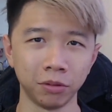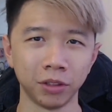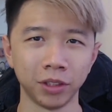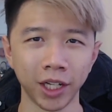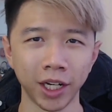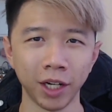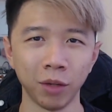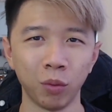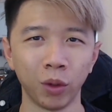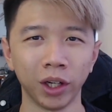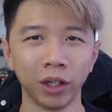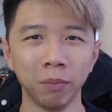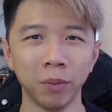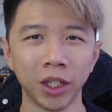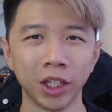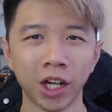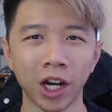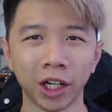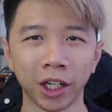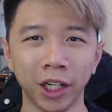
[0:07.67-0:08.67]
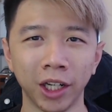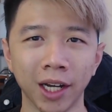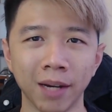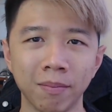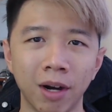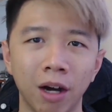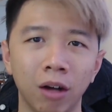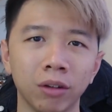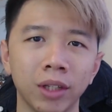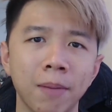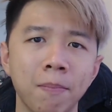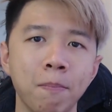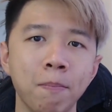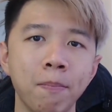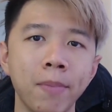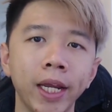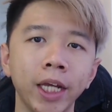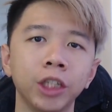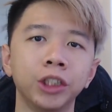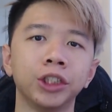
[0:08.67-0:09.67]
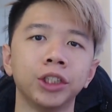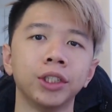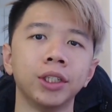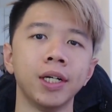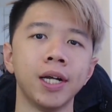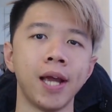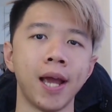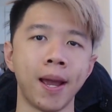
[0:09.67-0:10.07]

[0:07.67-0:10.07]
Today we're going to be talking about the major